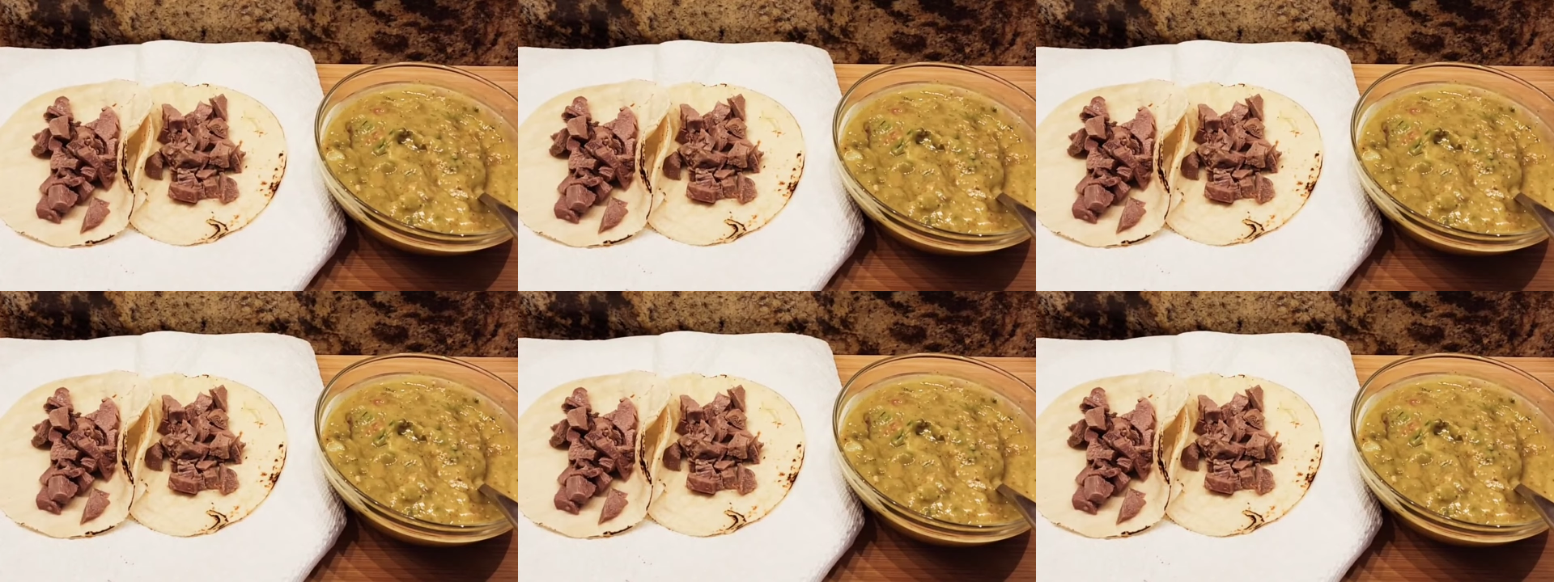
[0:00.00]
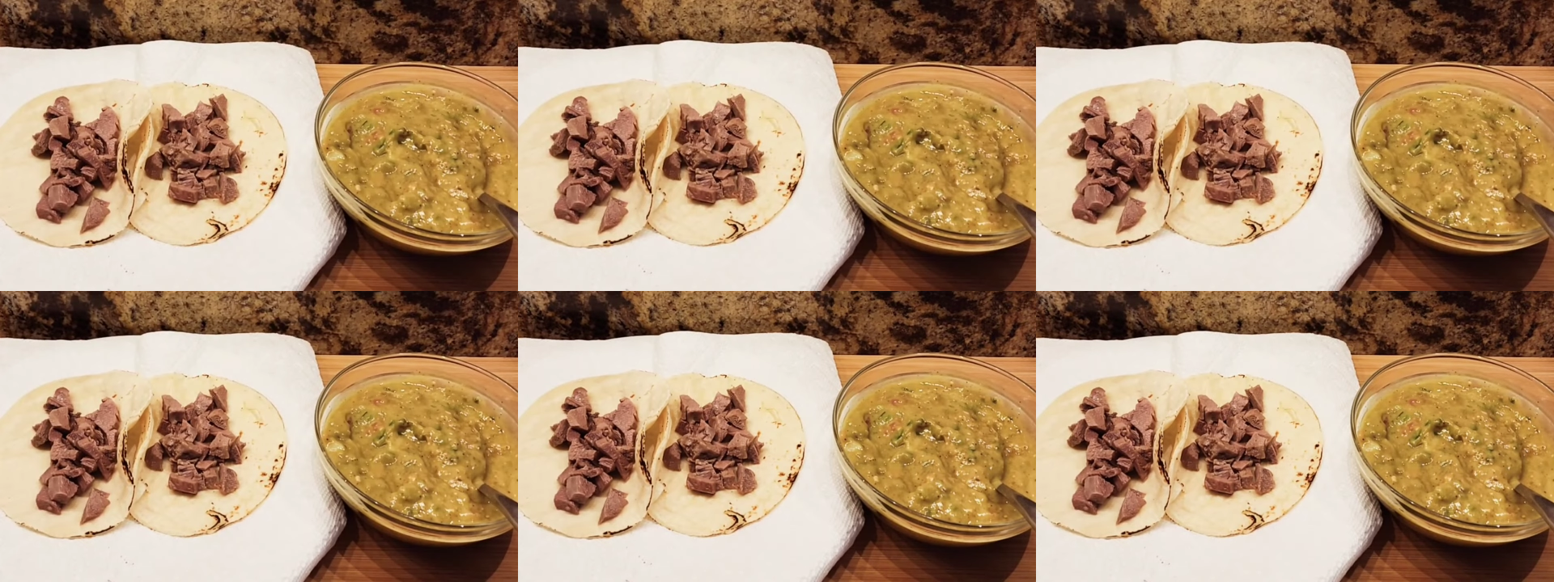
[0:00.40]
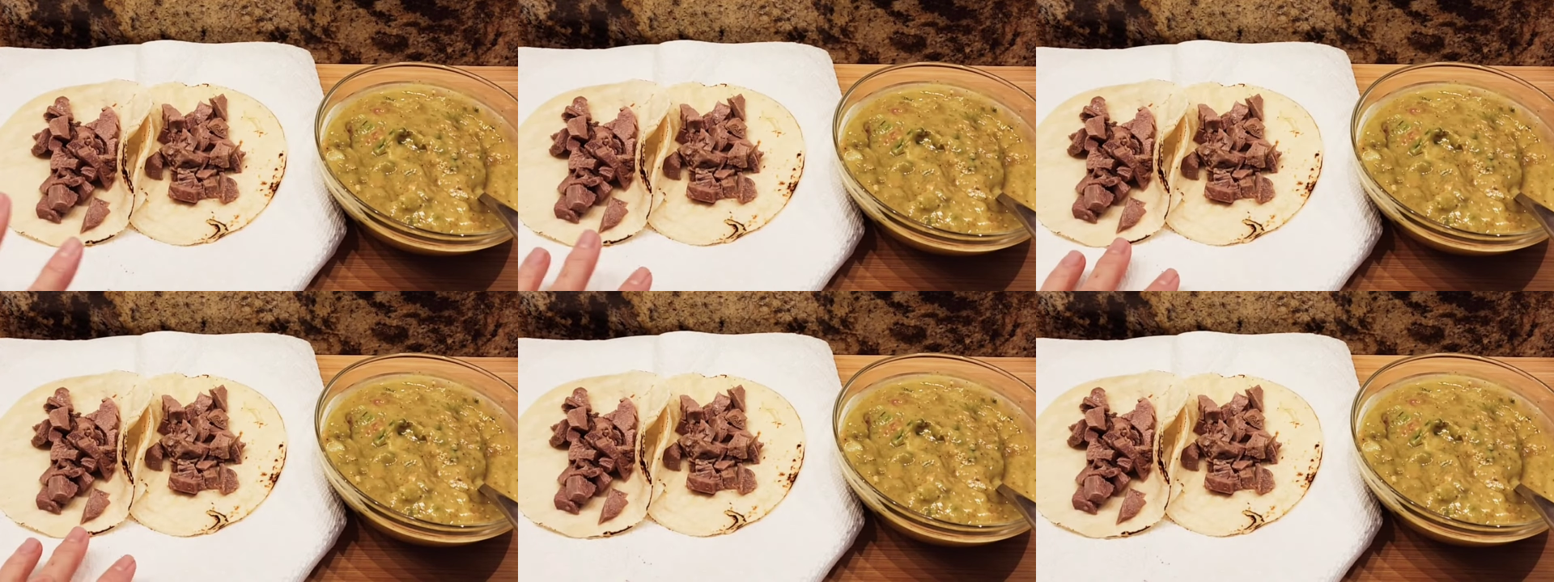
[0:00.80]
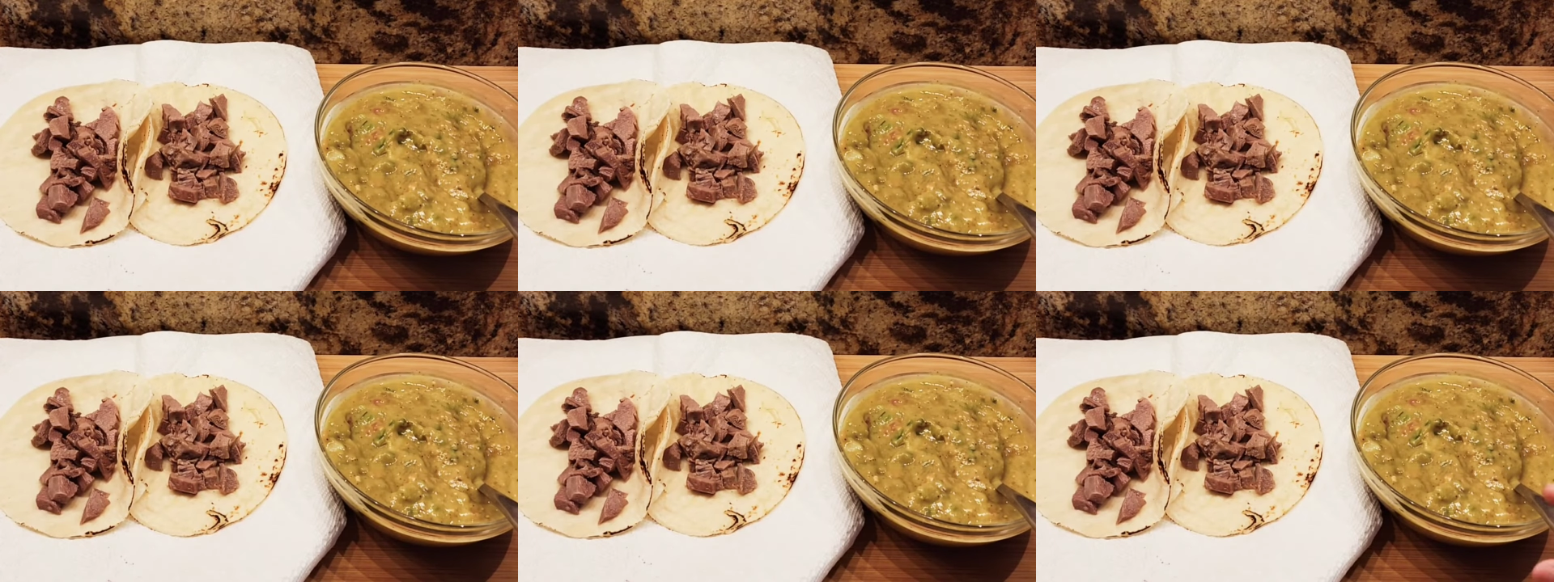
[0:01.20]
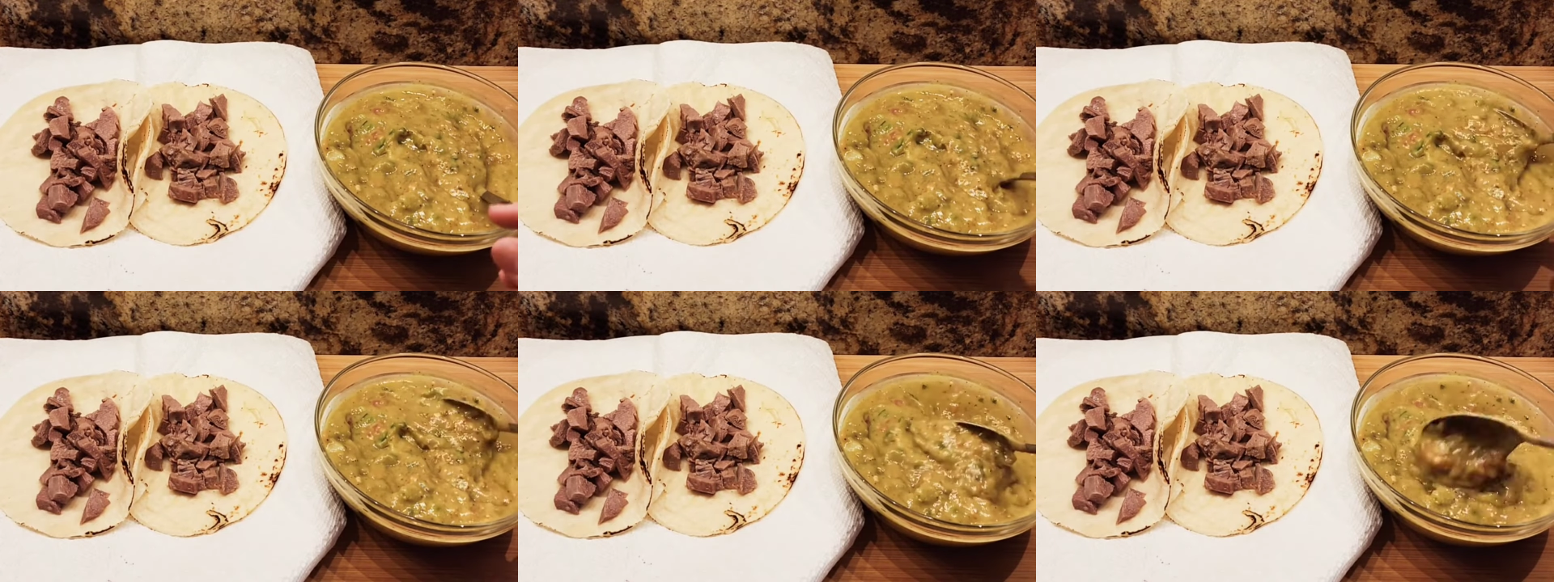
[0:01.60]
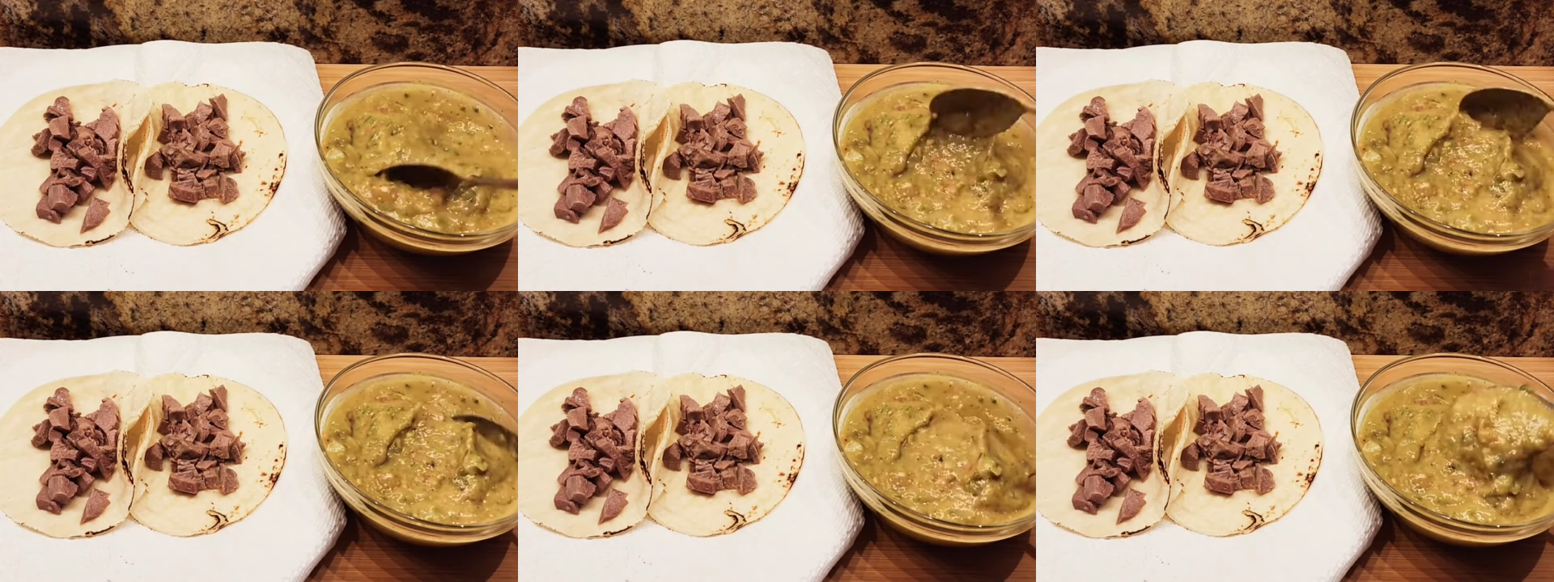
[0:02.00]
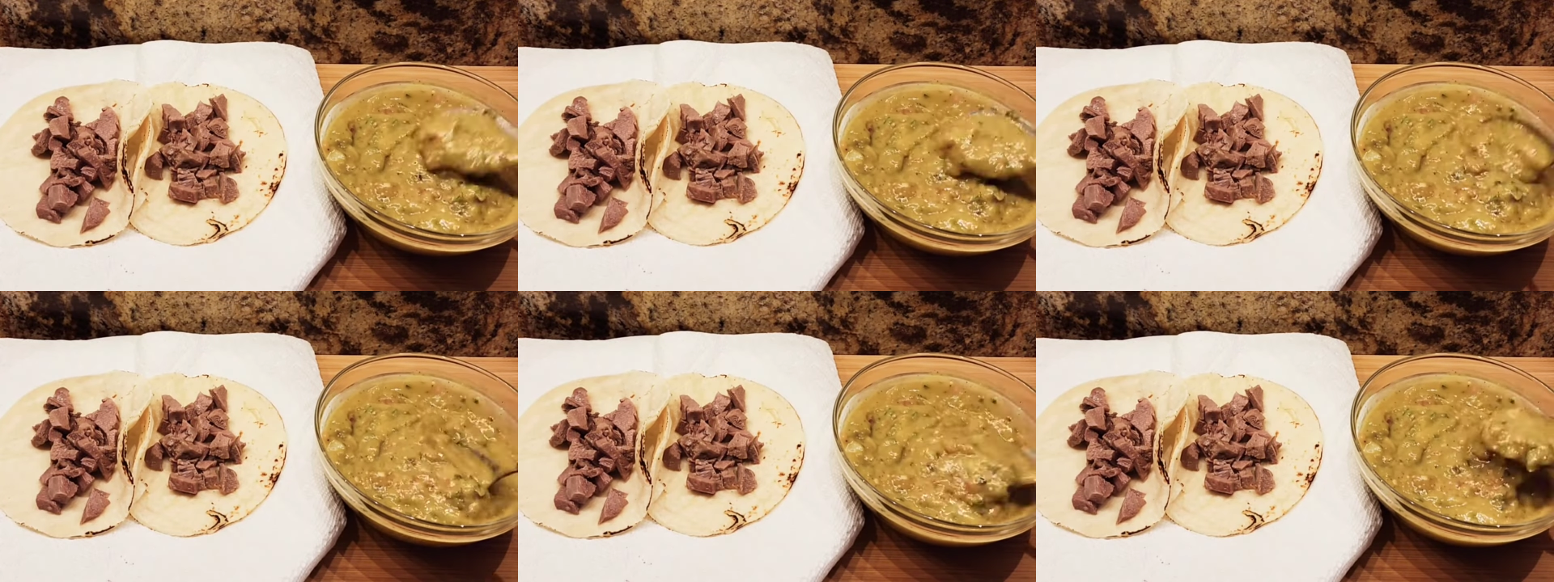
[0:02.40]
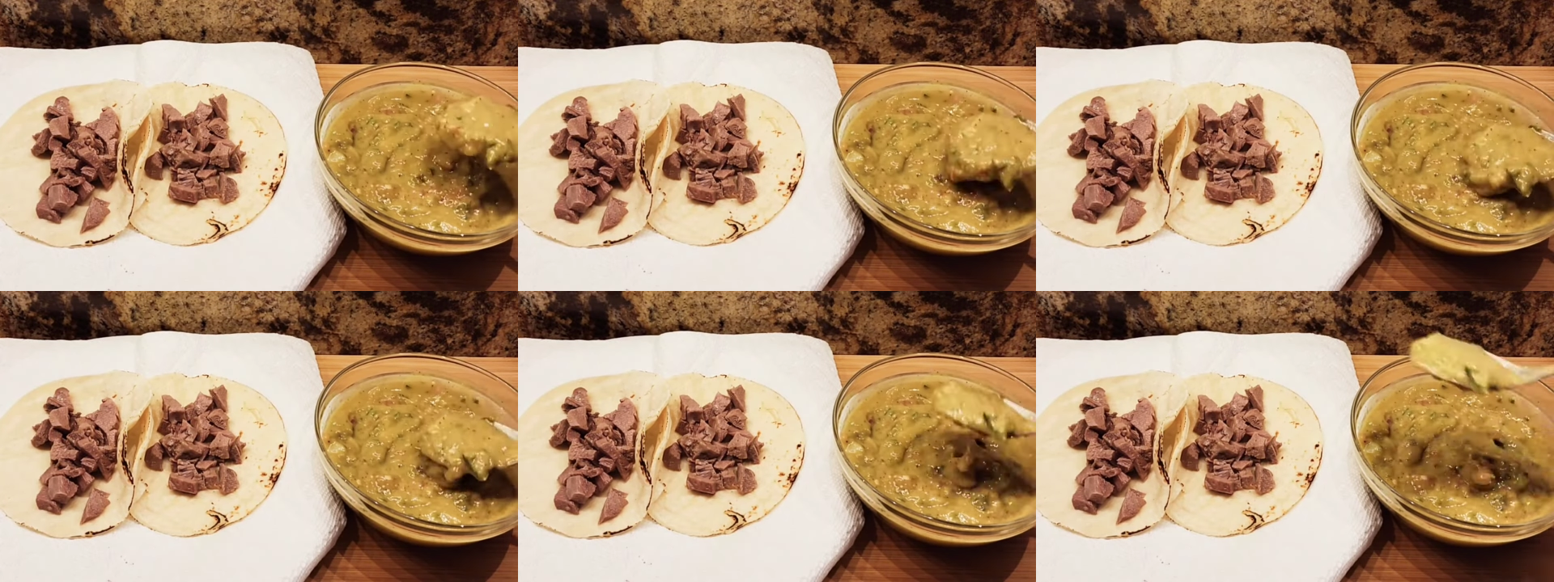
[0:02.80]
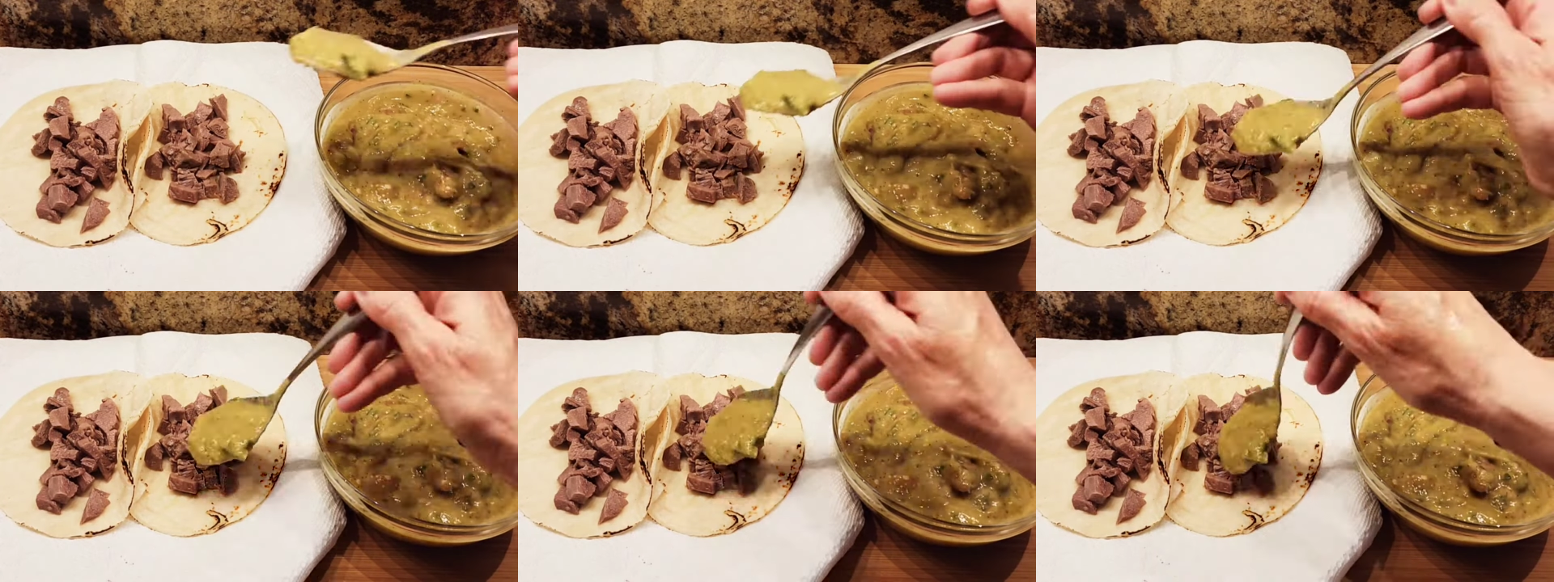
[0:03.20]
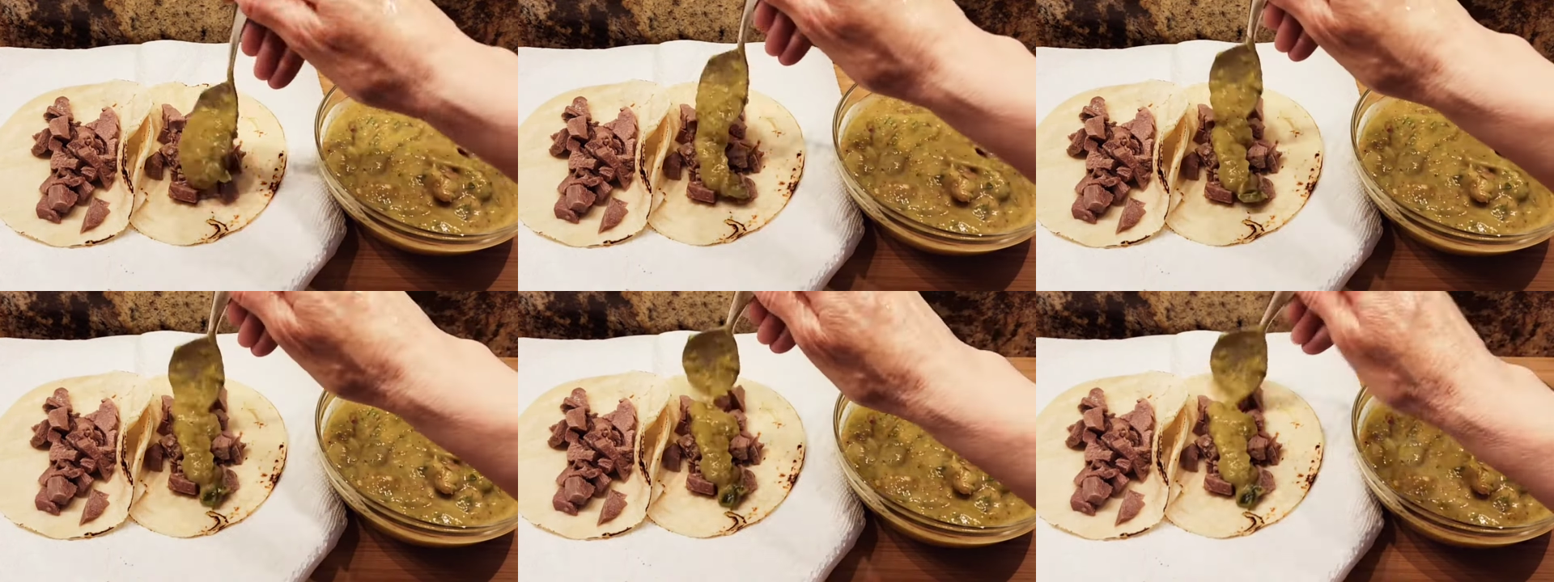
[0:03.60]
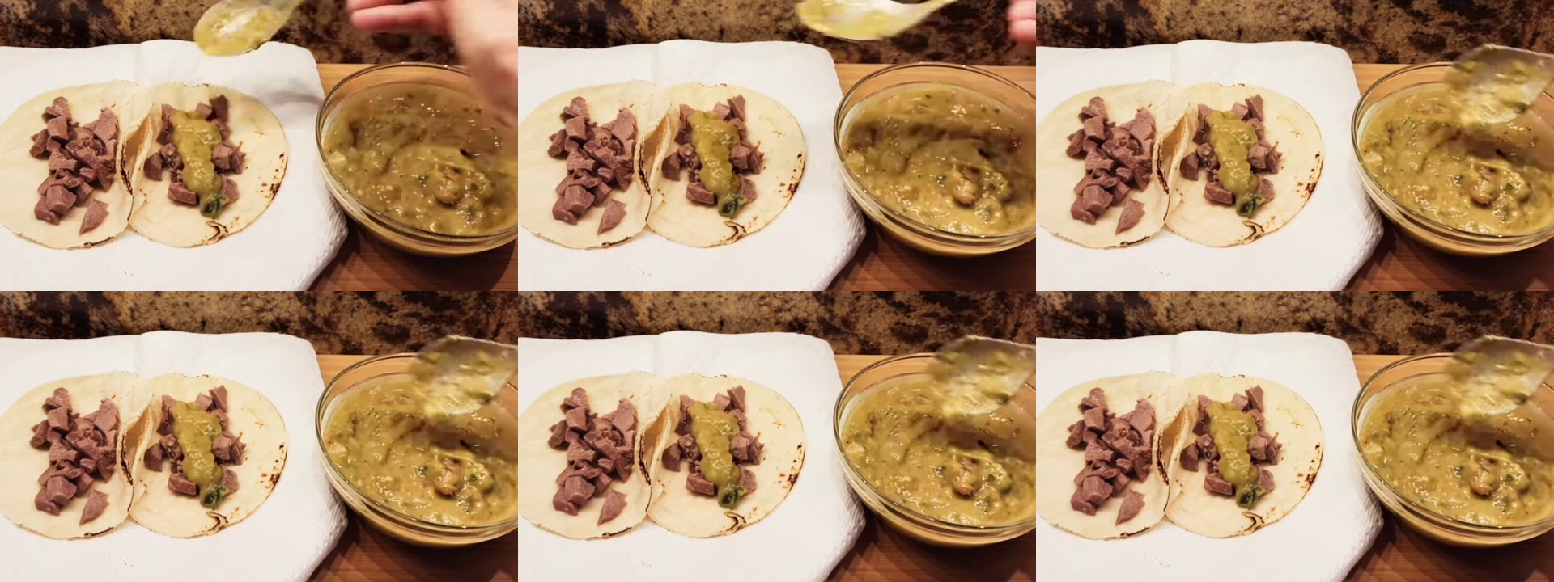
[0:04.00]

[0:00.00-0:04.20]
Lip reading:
(no speaker visible)